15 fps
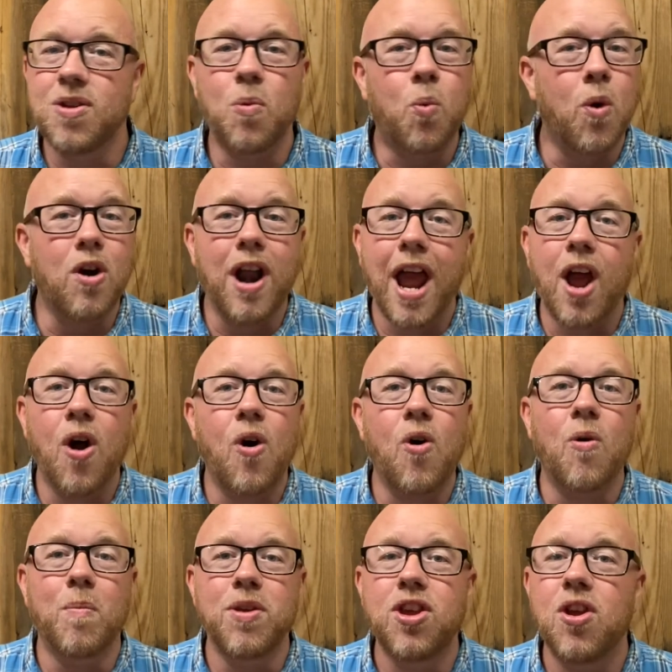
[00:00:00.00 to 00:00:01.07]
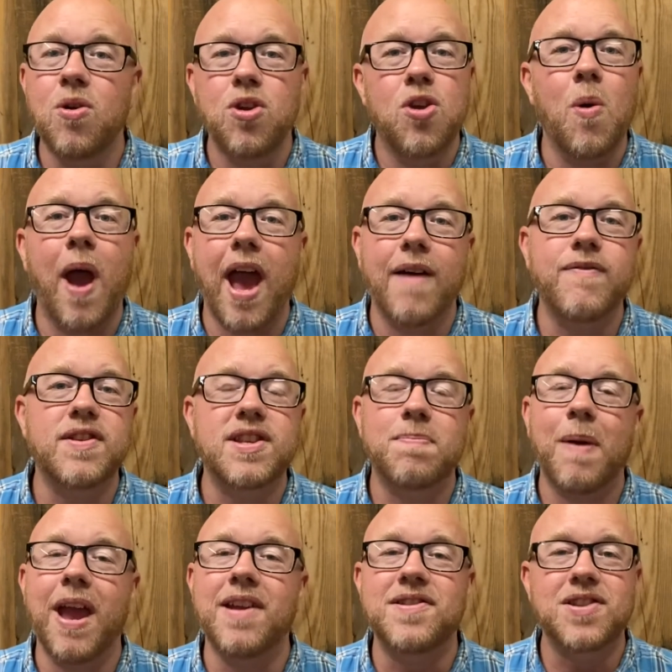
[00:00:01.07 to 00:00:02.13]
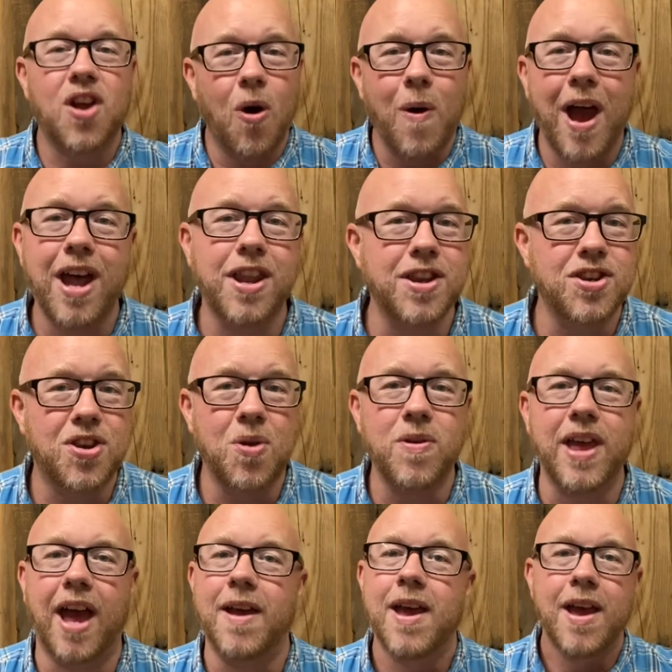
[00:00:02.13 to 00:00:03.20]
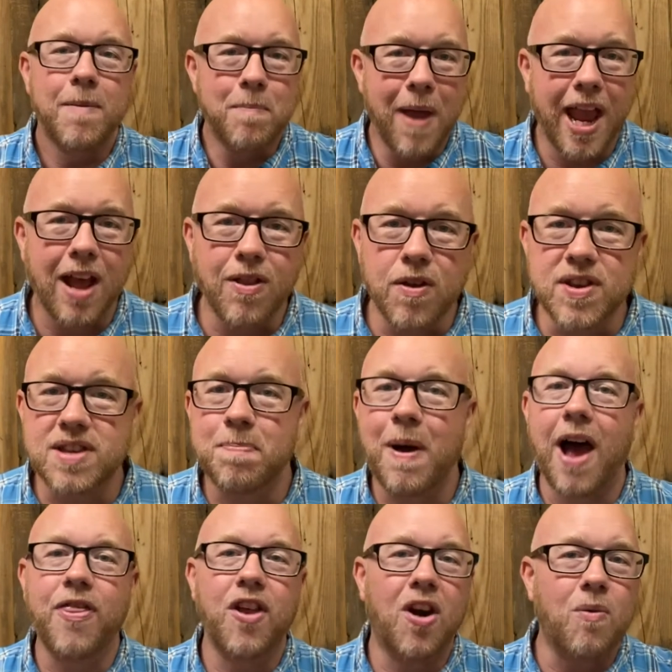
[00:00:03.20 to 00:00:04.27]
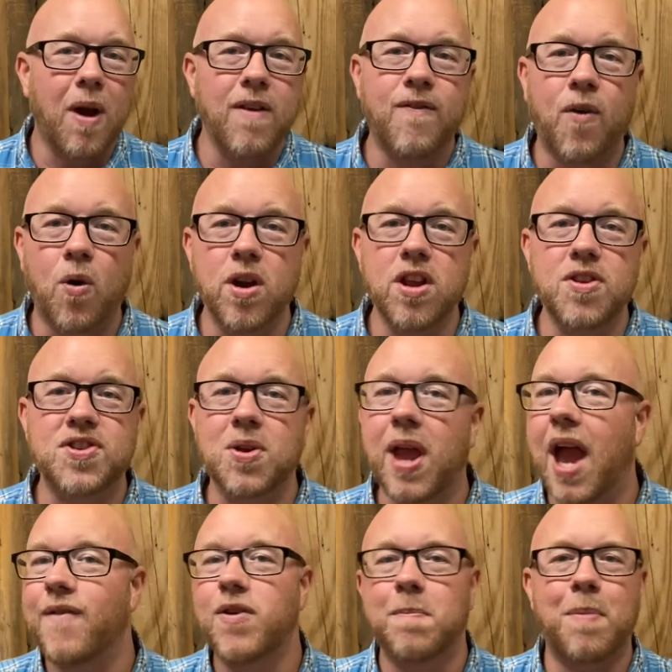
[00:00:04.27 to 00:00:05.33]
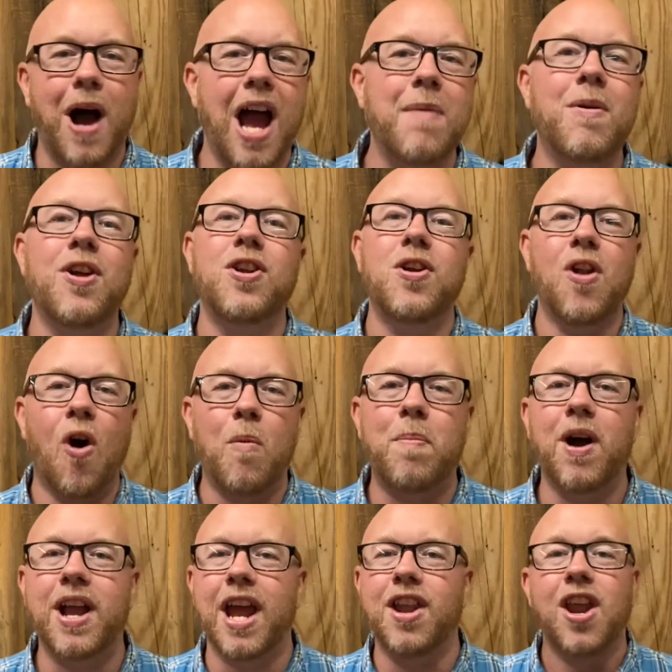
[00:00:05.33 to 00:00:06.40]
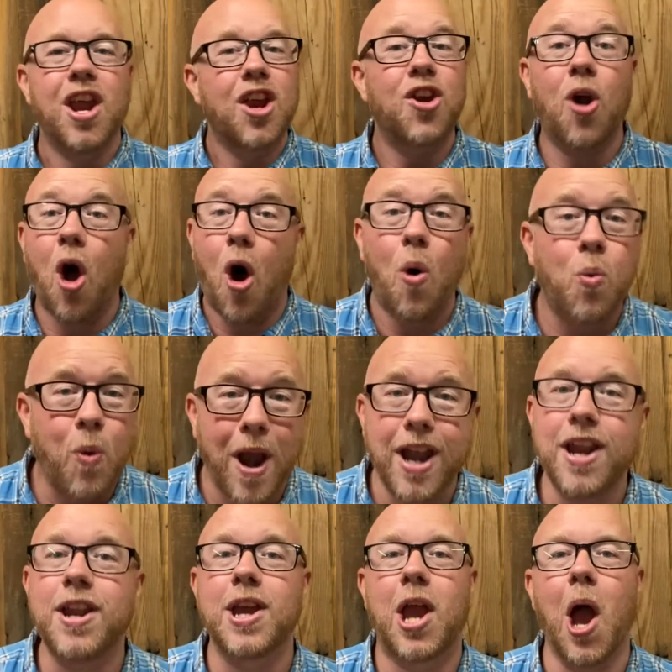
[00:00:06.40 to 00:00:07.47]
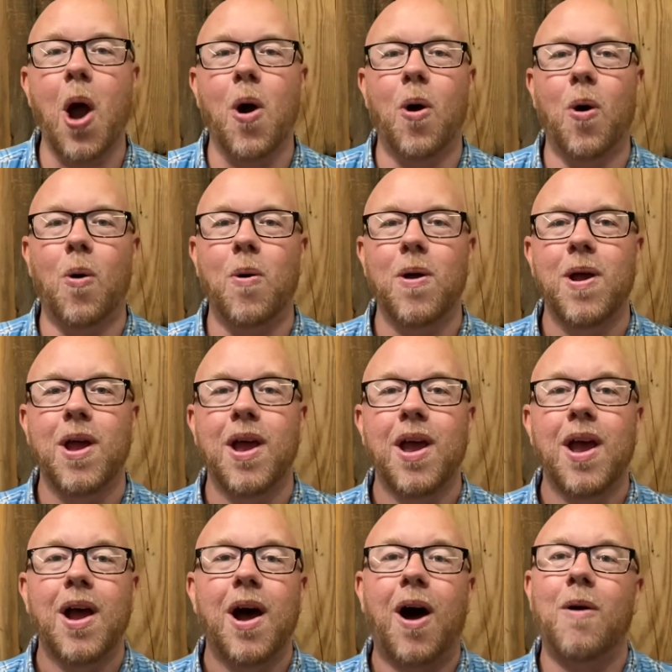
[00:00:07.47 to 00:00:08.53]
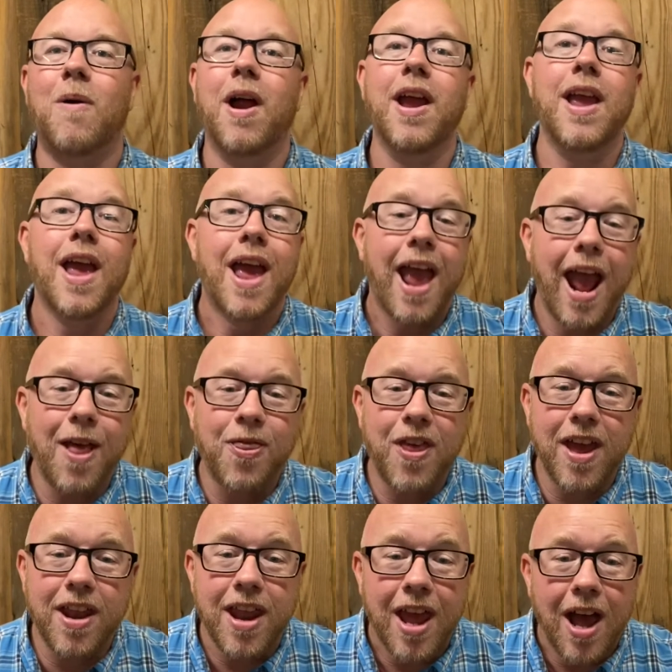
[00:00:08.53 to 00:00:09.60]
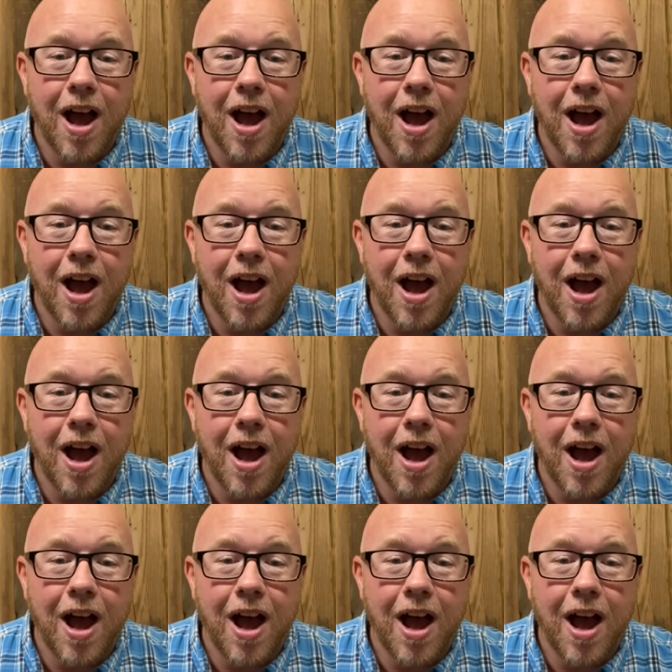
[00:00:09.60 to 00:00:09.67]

we're at home. You have the space. Go ahead and do that. Make a little spot there right for you so you have your Bible and your notebook and you're all ready to go. All right? And then